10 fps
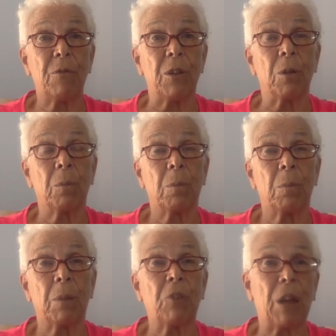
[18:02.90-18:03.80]
feel,
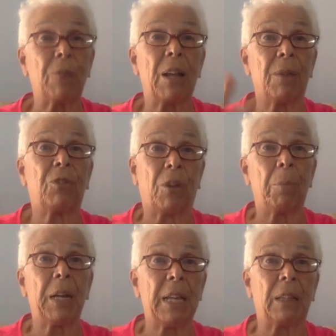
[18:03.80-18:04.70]
but you have to have
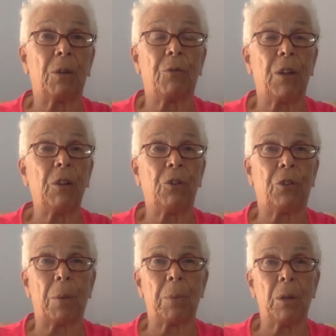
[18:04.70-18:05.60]
somebody get their fingers
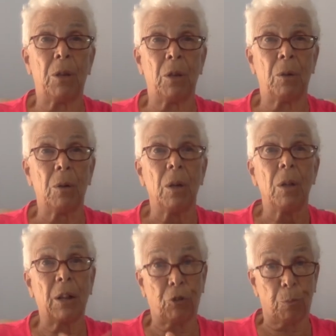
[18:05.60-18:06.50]
up in you,
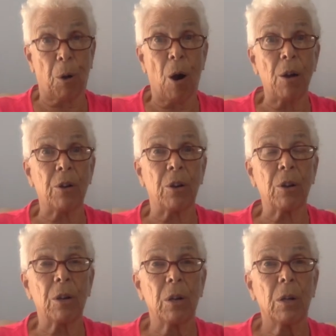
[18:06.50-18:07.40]
that's your
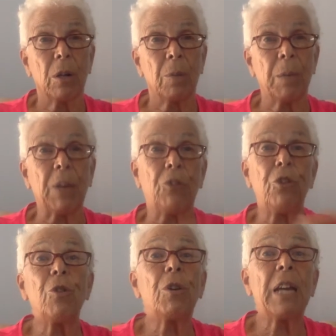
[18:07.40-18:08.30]
partner, because
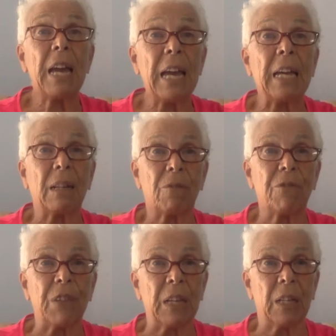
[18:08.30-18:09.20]
you can't
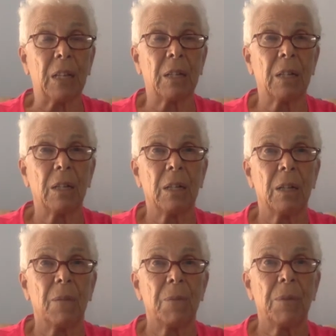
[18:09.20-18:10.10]
feel it.
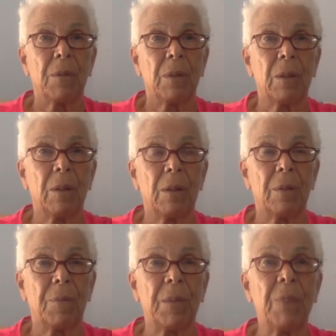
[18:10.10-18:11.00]

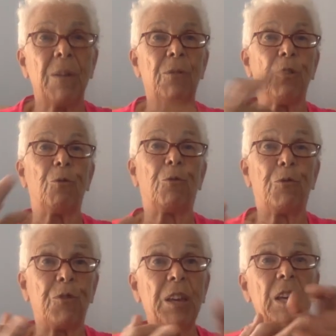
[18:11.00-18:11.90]
Even if you
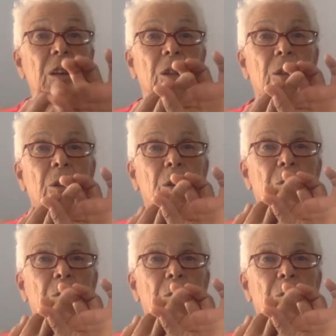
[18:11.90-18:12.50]
feel